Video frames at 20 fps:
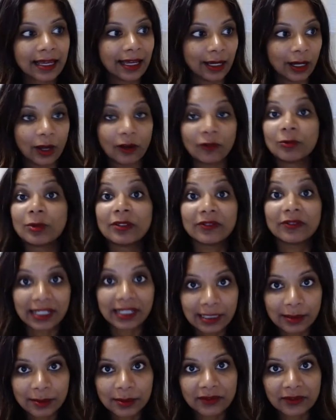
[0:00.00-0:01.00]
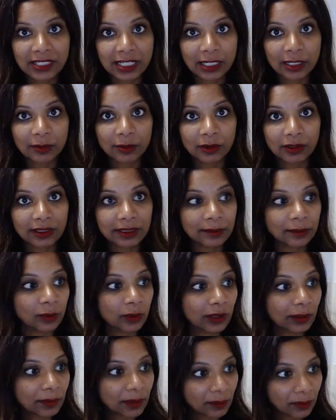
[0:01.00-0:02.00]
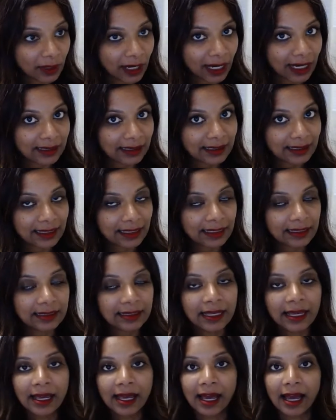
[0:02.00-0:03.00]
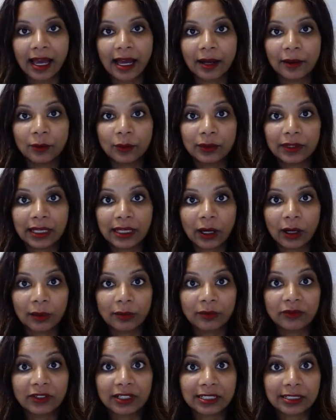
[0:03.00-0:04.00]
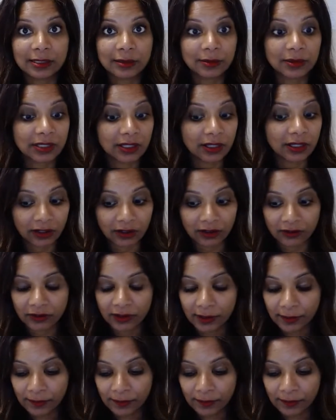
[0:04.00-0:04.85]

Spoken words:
have been victims of terrible employment practices. We help victims of